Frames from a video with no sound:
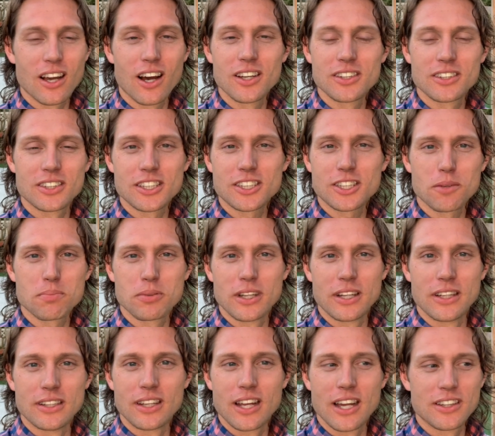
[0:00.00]

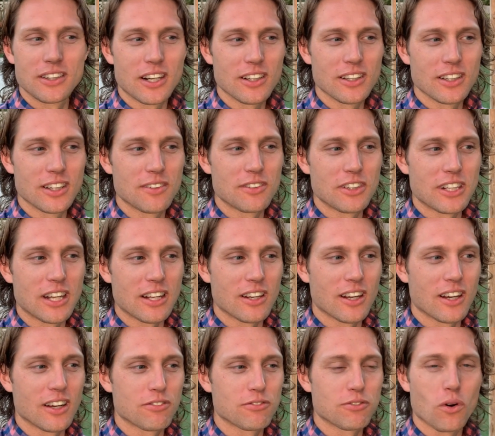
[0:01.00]
undisciplined and they're living in
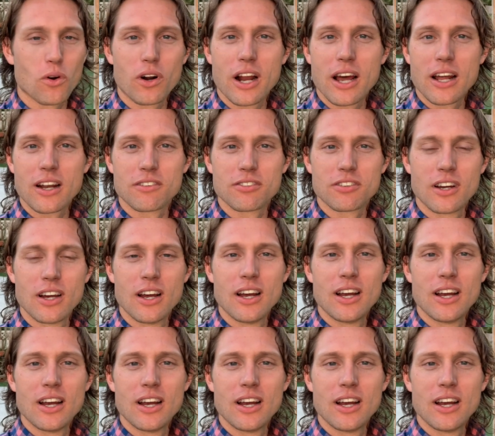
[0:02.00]
a four out of